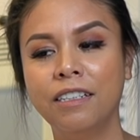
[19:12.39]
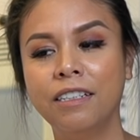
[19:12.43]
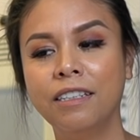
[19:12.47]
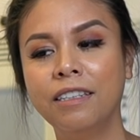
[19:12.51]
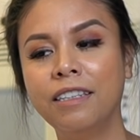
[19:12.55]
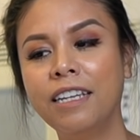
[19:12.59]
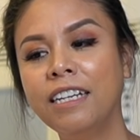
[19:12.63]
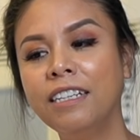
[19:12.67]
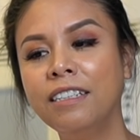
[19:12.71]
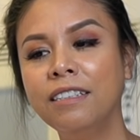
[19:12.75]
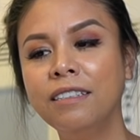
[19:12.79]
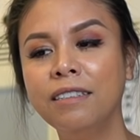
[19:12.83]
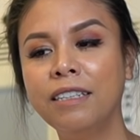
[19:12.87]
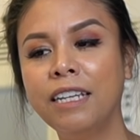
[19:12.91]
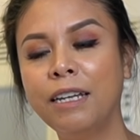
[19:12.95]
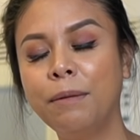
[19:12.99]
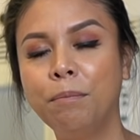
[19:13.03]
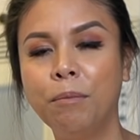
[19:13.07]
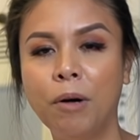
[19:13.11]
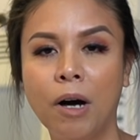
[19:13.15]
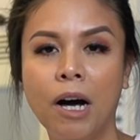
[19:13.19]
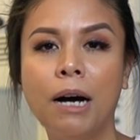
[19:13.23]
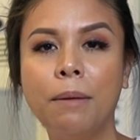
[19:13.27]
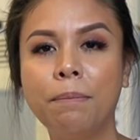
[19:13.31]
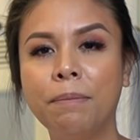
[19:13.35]
Then they
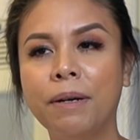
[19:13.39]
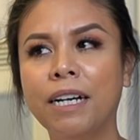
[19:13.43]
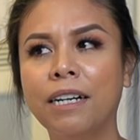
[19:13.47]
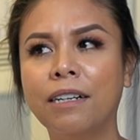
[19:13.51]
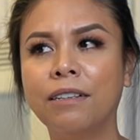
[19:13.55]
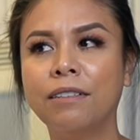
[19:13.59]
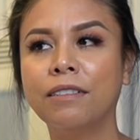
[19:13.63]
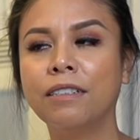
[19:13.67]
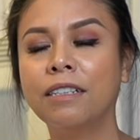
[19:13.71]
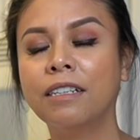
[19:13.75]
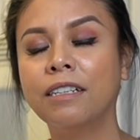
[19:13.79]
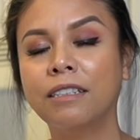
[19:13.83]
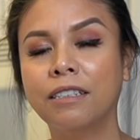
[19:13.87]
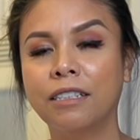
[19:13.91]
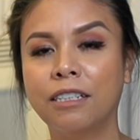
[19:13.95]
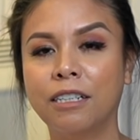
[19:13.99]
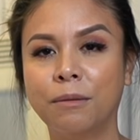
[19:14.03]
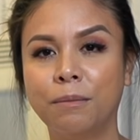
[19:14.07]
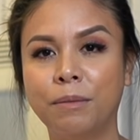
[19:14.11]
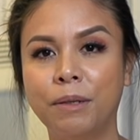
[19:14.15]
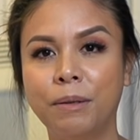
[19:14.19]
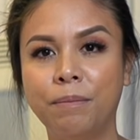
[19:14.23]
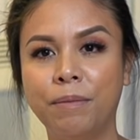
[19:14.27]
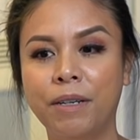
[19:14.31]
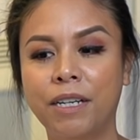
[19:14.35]
pop out a little
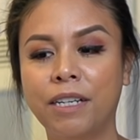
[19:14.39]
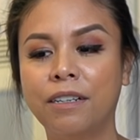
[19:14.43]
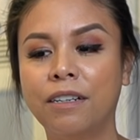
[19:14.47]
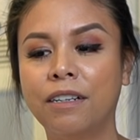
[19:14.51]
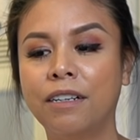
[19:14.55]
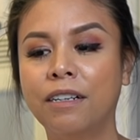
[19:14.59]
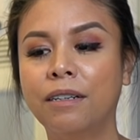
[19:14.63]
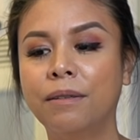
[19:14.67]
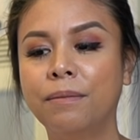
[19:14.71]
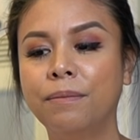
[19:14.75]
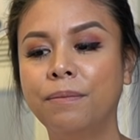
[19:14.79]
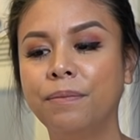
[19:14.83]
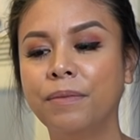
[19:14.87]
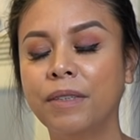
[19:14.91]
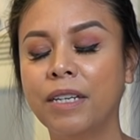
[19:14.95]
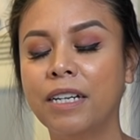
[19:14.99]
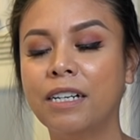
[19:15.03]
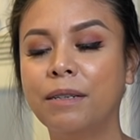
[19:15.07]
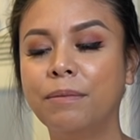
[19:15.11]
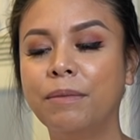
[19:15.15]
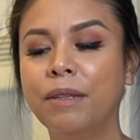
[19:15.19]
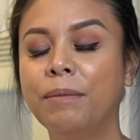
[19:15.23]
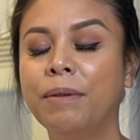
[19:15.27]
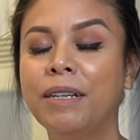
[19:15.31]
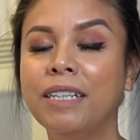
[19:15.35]
bit better.
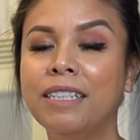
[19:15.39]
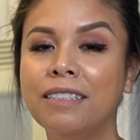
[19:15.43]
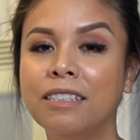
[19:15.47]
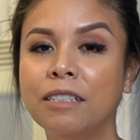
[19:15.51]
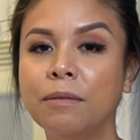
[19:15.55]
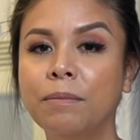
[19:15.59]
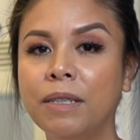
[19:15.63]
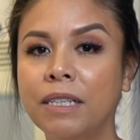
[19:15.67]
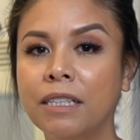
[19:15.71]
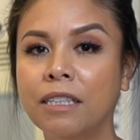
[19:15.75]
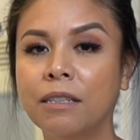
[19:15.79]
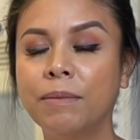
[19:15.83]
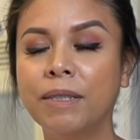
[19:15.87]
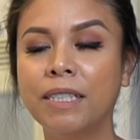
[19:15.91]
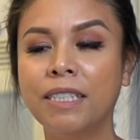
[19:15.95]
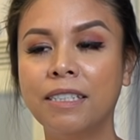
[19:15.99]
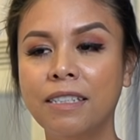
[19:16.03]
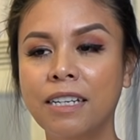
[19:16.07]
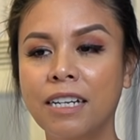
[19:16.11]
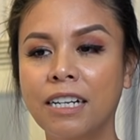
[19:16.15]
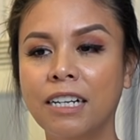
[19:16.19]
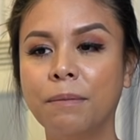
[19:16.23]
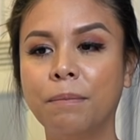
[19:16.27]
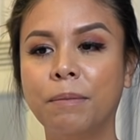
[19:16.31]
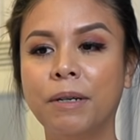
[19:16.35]
They might still be a little bit
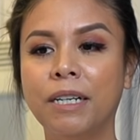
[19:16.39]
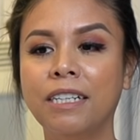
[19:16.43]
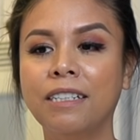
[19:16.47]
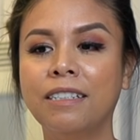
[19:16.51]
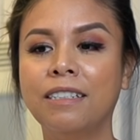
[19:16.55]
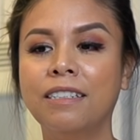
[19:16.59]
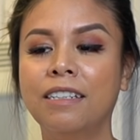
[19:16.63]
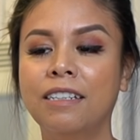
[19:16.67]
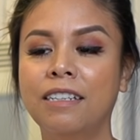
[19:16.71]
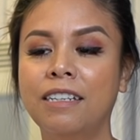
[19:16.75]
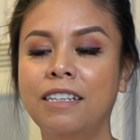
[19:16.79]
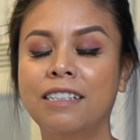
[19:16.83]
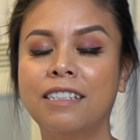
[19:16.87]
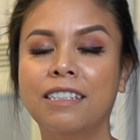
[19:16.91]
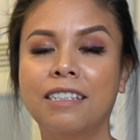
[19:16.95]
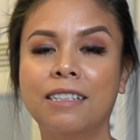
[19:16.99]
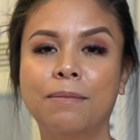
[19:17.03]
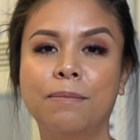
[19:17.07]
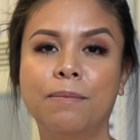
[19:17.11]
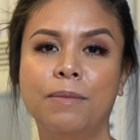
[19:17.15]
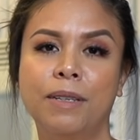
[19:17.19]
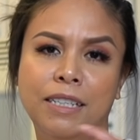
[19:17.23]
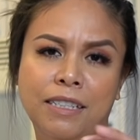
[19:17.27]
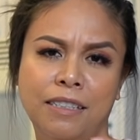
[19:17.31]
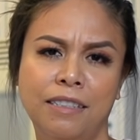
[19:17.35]
stuck, but
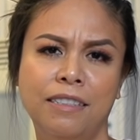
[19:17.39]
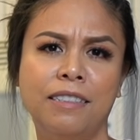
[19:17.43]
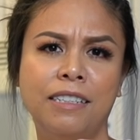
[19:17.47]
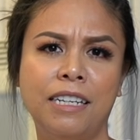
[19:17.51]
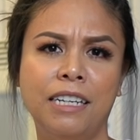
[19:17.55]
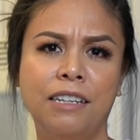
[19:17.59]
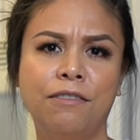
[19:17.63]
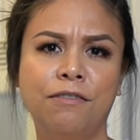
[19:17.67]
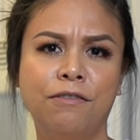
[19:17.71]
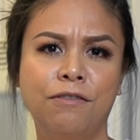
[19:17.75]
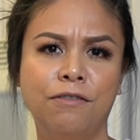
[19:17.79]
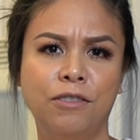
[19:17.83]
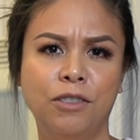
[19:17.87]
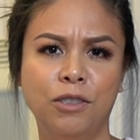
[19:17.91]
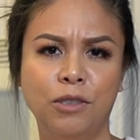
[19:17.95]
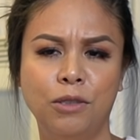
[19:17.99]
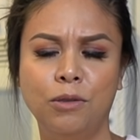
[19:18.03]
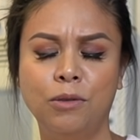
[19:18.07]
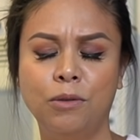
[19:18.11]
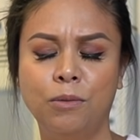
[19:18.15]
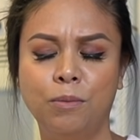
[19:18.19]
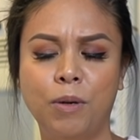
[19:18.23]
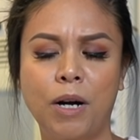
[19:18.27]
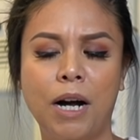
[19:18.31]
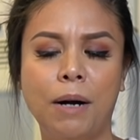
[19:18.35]
it's safe
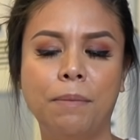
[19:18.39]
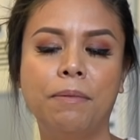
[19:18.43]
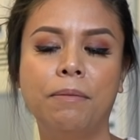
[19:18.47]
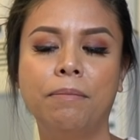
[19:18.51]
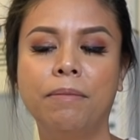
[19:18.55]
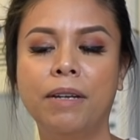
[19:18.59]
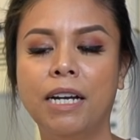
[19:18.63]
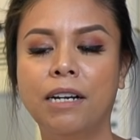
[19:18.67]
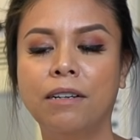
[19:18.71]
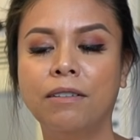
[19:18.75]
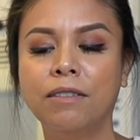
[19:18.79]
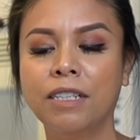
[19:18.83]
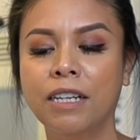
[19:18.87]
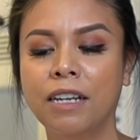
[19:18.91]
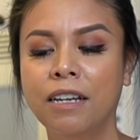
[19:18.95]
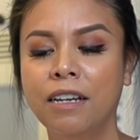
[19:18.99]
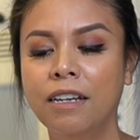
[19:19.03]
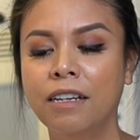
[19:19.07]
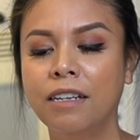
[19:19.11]
to pop them out.